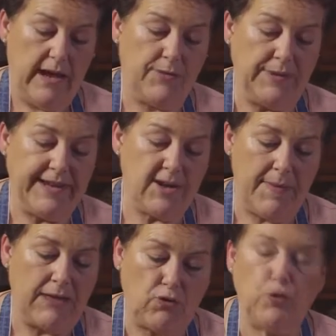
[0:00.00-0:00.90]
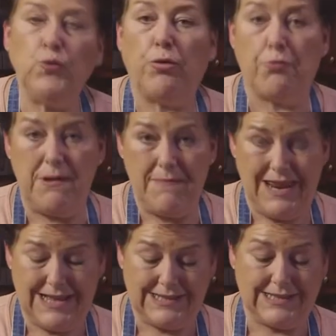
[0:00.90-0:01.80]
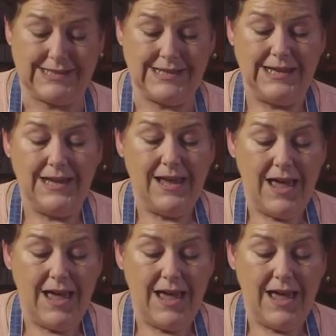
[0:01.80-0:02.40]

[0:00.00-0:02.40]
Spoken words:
It will take about 2 to 3 minutes.